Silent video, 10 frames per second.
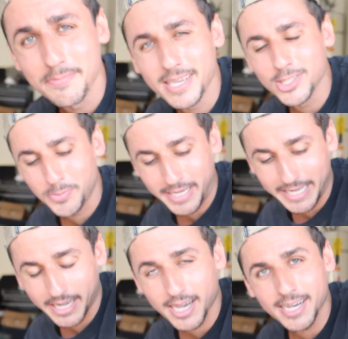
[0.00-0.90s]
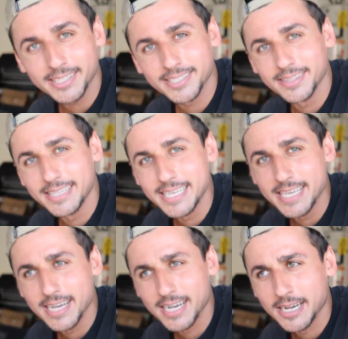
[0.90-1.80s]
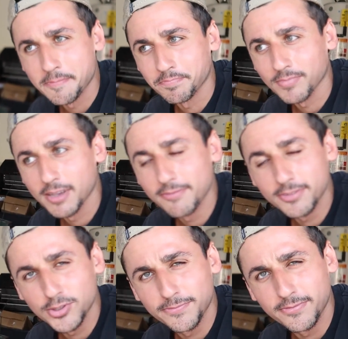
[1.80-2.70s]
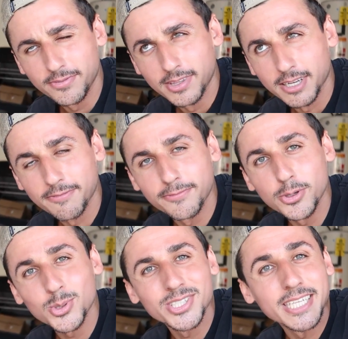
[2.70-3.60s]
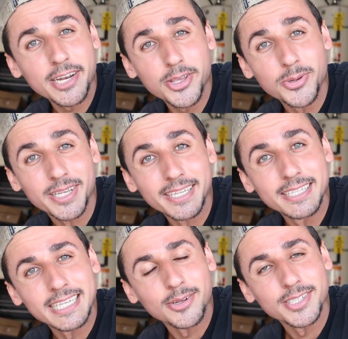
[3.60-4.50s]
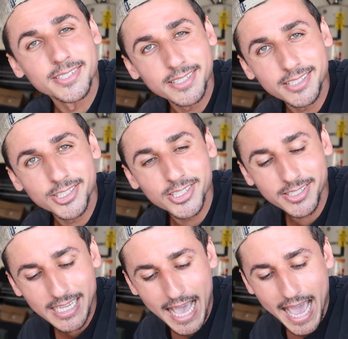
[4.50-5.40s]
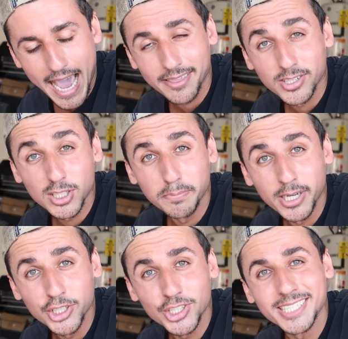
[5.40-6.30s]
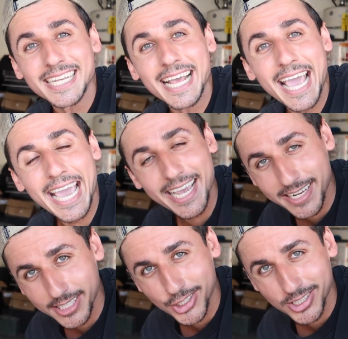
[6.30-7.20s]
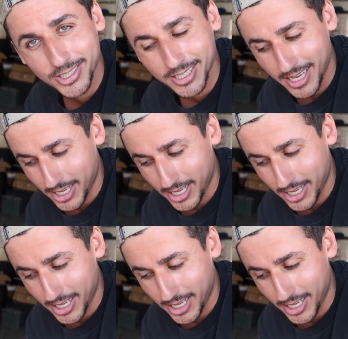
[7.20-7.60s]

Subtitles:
means we need to cut the fuel sending unit down to 6 inches and the sponge to 8 inches.